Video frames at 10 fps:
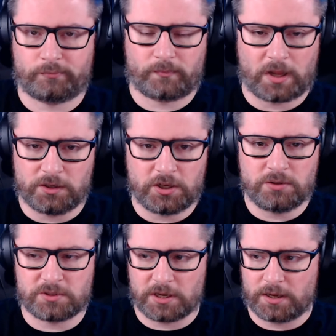and
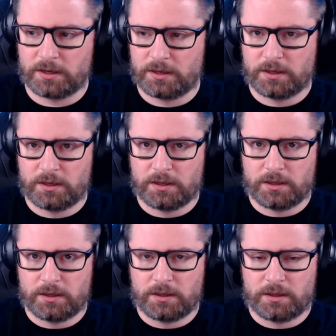use it.
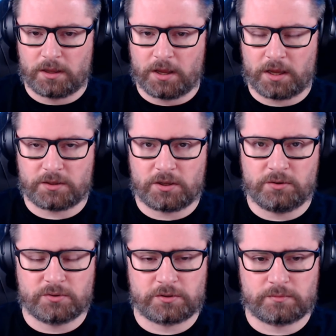
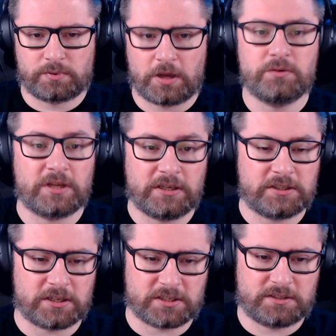Use Houdini
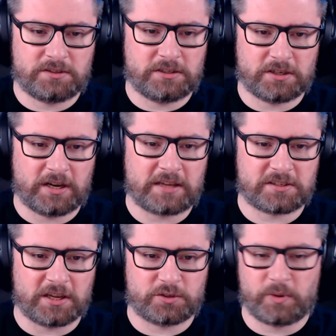digital
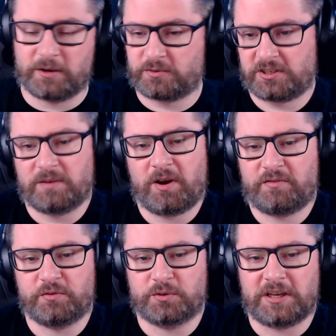assets. Well, Cinema
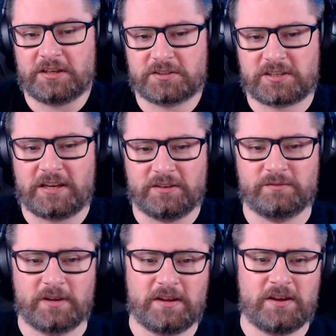4D has seen
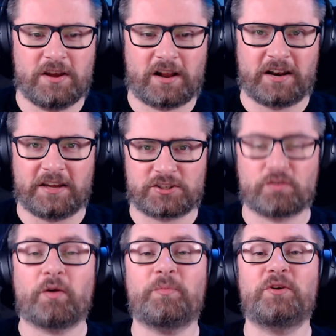clear to
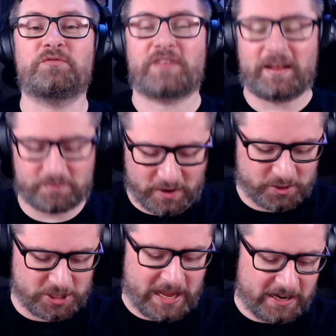remove that
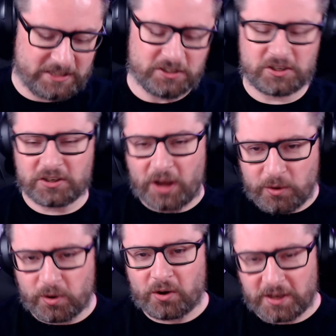functionality. You can no
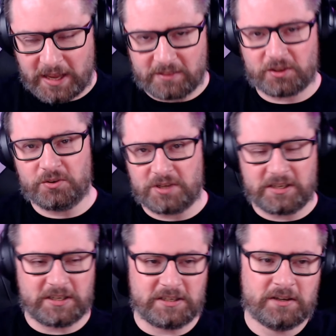longer get the
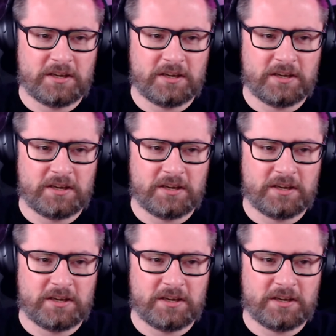Houdini